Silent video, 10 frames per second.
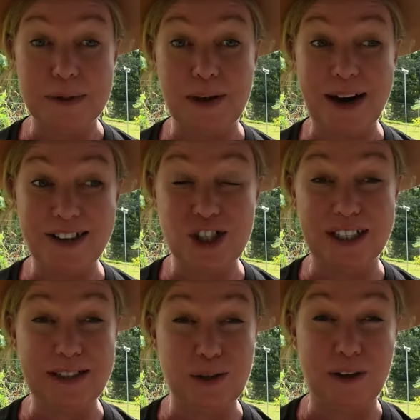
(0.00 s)
So it
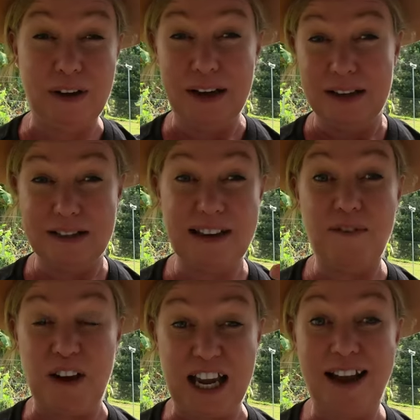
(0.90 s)
actually sort of
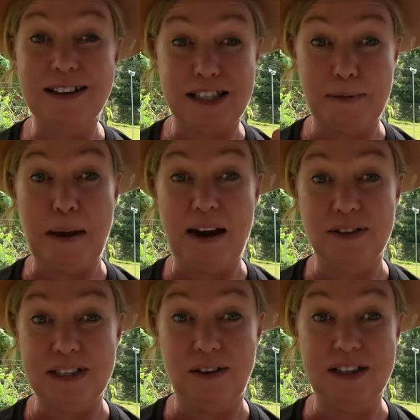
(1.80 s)
suffocates the
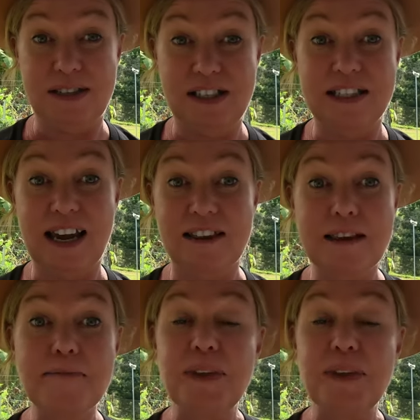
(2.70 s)
parasites to death.